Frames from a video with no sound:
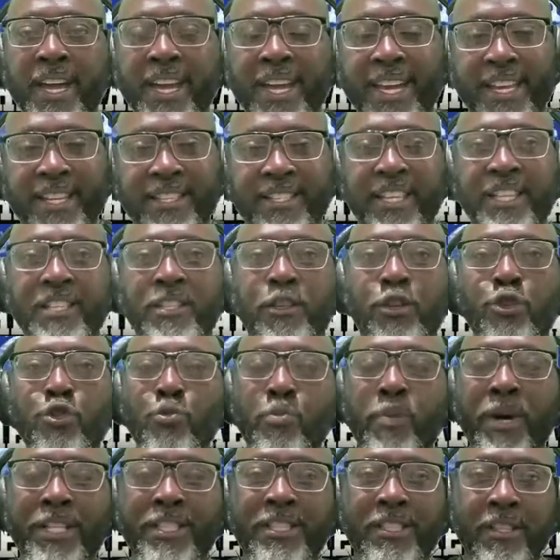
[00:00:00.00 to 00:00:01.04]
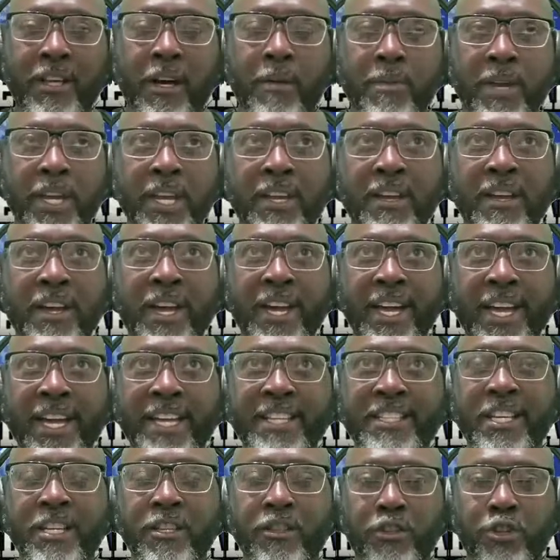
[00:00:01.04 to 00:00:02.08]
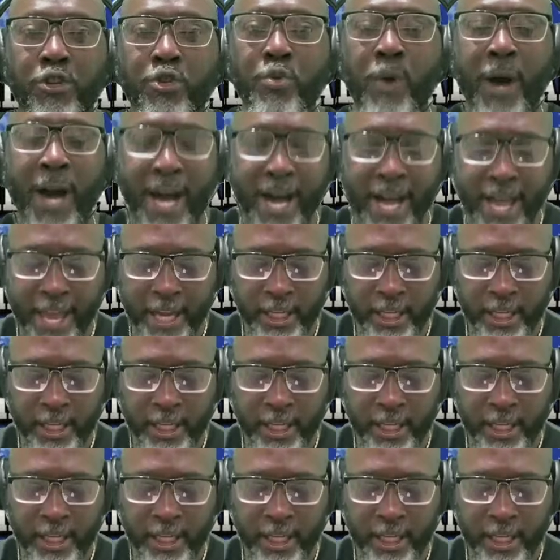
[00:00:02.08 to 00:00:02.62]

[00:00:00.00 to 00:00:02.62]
Is it too much? I mean, is it too high